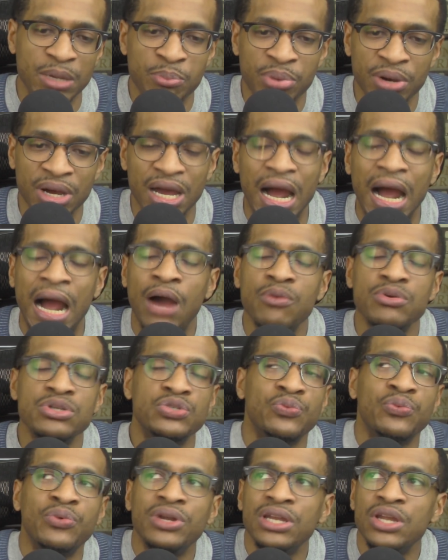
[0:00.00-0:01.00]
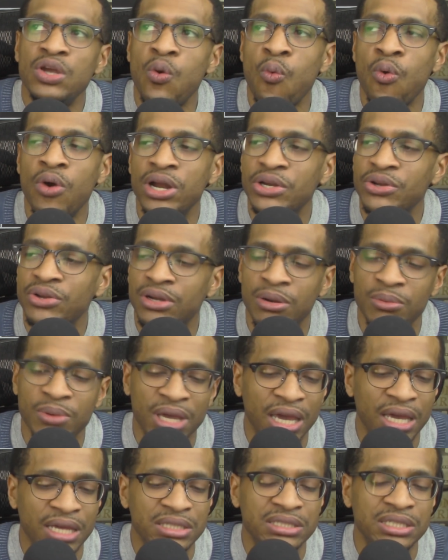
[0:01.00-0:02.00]
But I was really wondering,
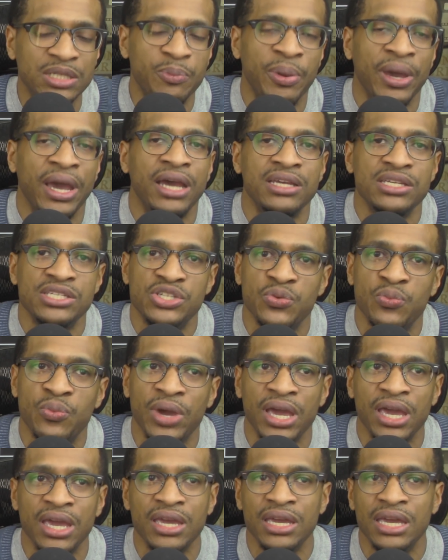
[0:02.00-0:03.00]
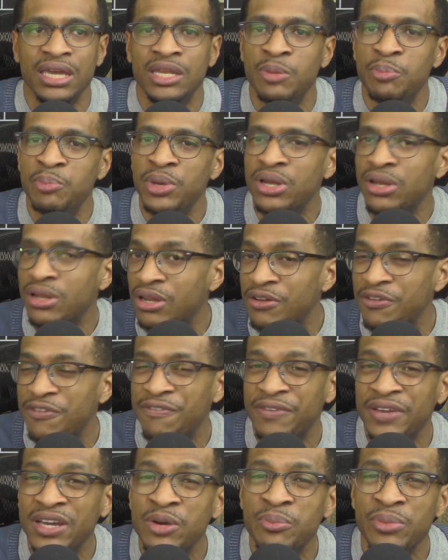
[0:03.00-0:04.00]
okay, she passed away in the middle of
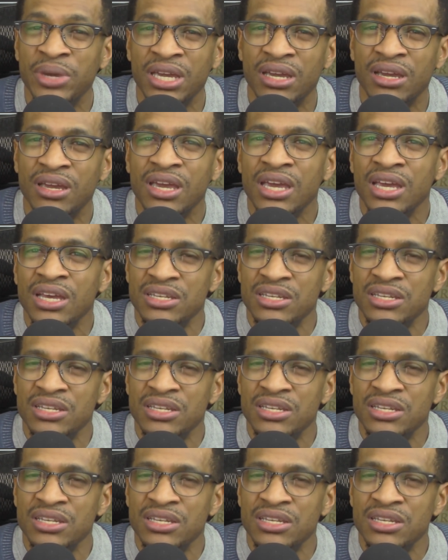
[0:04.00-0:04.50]
filming,